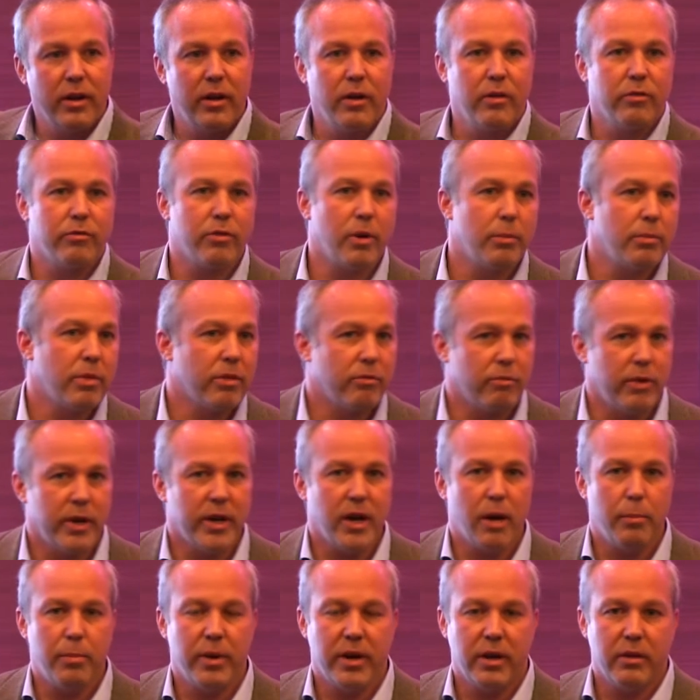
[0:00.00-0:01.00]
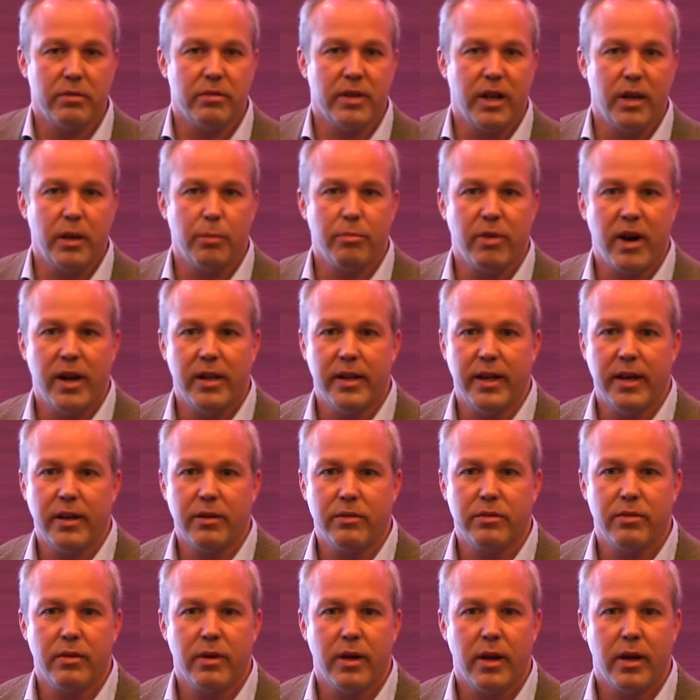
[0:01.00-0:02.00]
from 3 companies selling
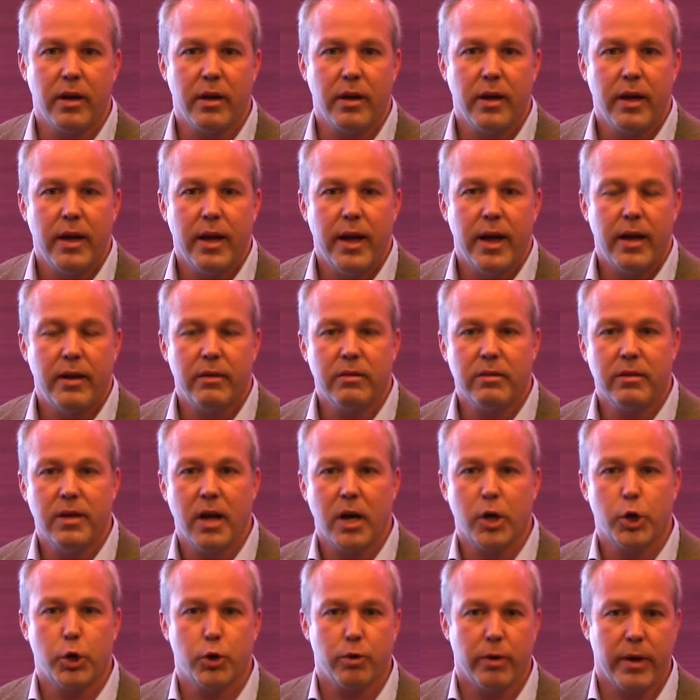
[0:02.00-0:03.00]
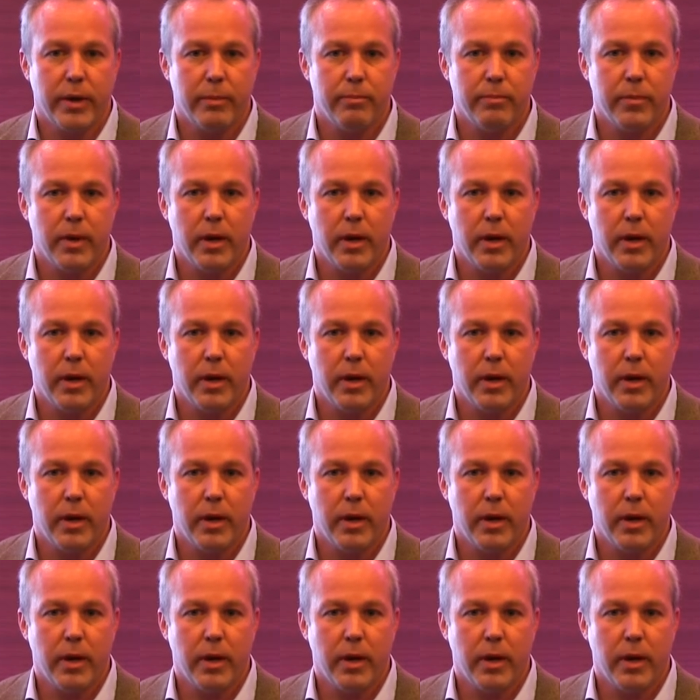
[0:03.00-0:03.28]
Breitlings, and it's luxury.